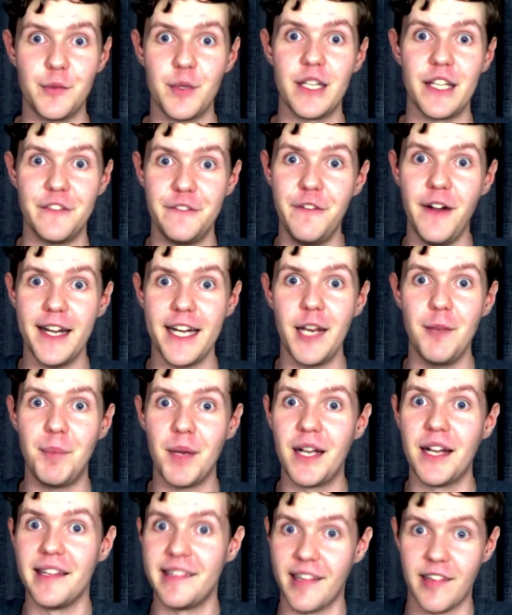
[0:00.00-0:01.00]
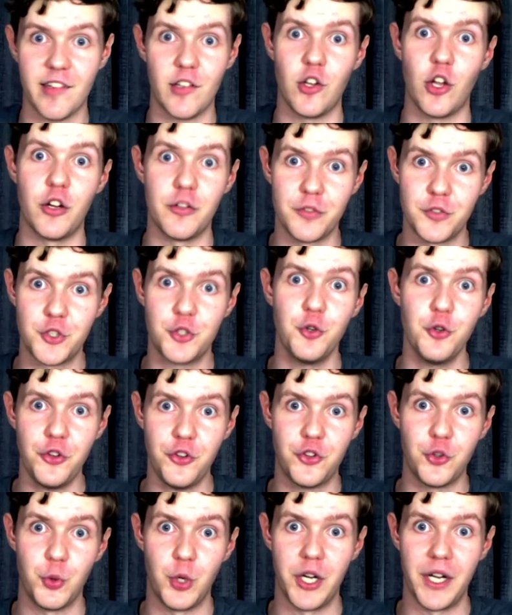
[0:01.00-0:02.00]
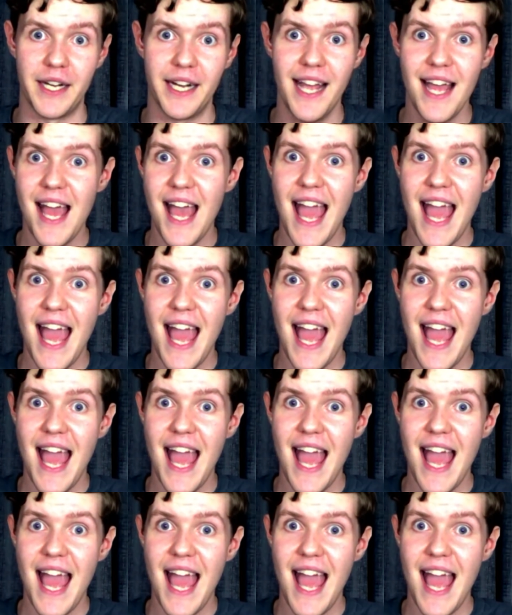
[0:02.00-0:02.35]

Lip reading: really funny because there's a lot of truth to it.